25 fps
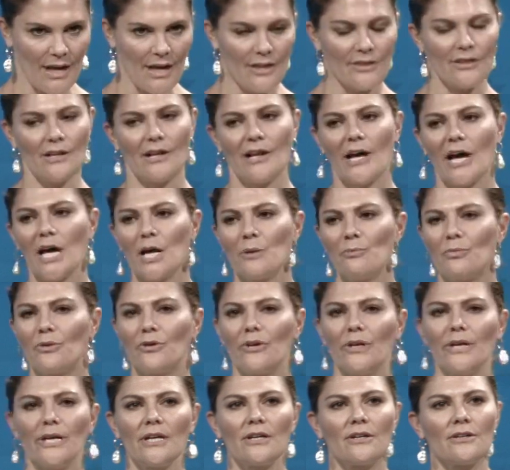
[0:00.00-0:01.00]
The
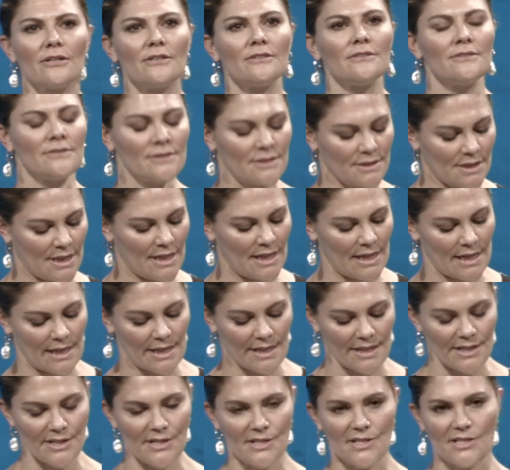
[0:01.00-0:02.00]
library
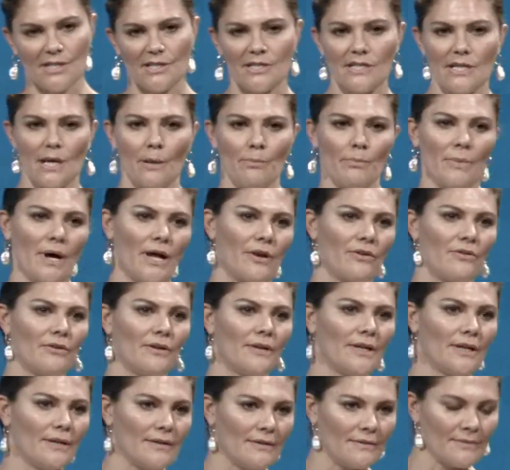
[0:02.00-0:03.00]
contains some
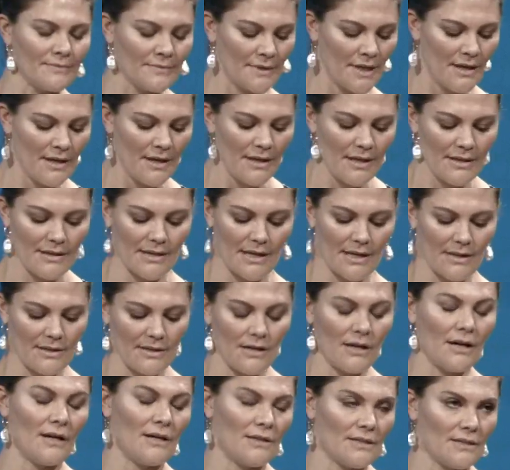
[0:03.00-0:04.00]

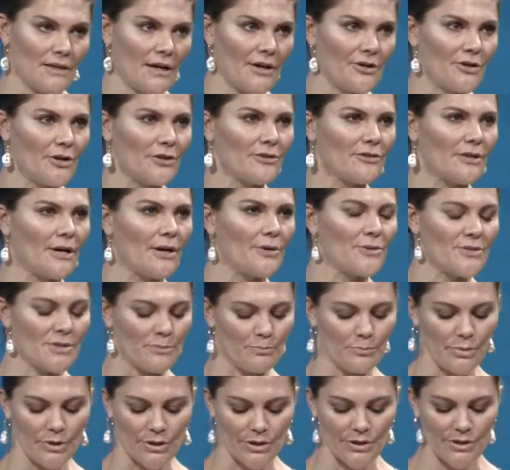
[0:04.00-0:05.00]

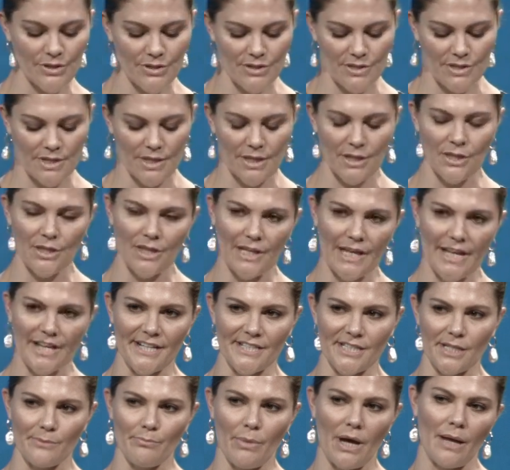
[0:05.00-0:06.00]
100,000 books
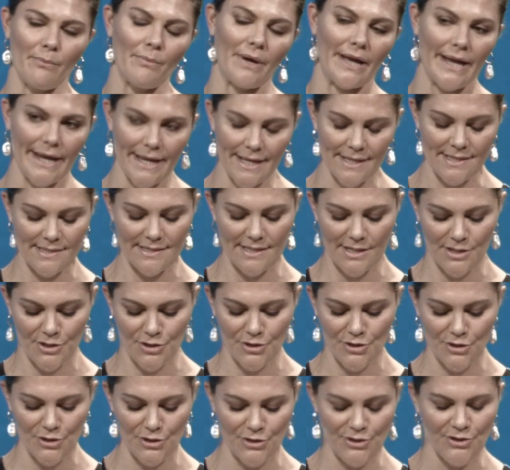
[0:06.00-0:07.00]
collected by my
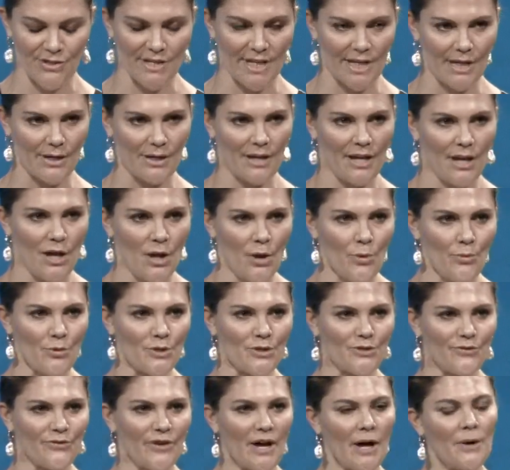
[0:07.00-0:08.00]
ancestors and
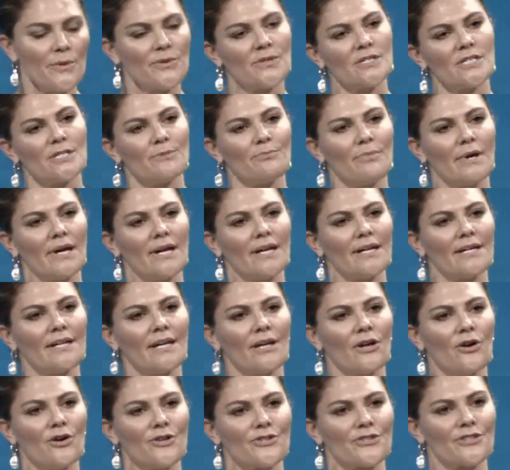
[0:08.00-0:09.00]
was founded by
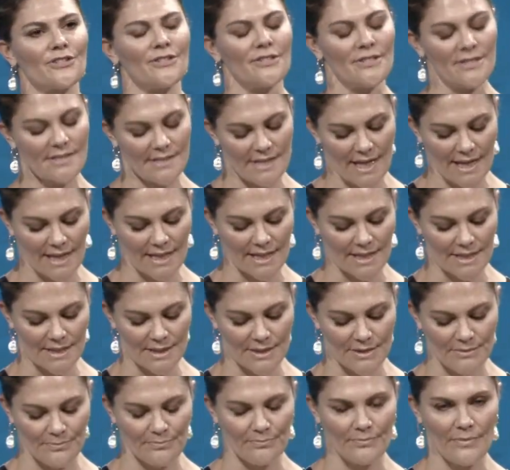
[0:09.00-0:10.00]
King Oscar II,
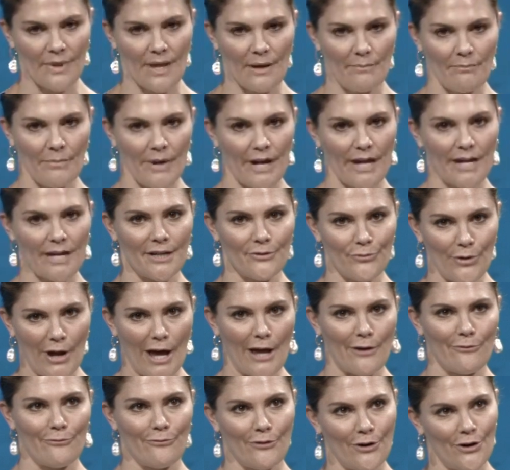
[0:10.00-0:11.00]
my
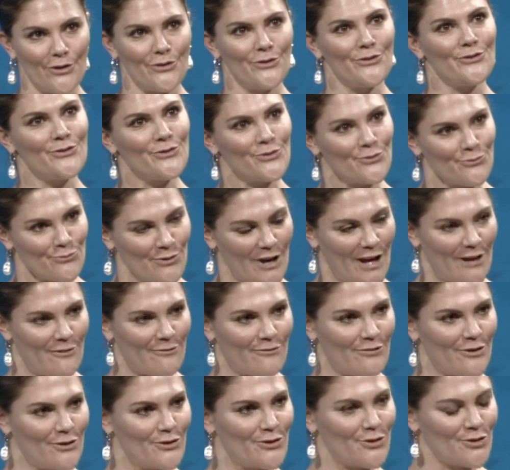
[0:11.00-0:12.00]
grandfather's
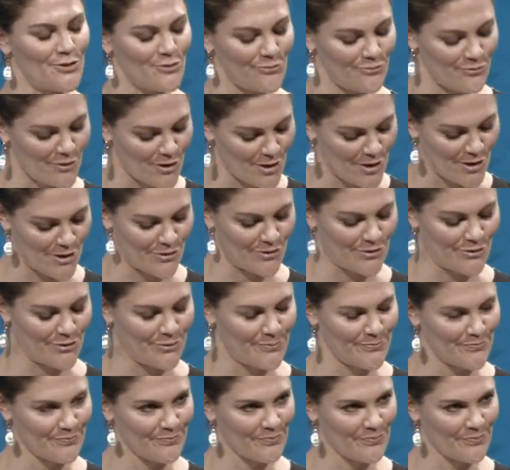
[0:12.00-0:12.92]
grandfather's father.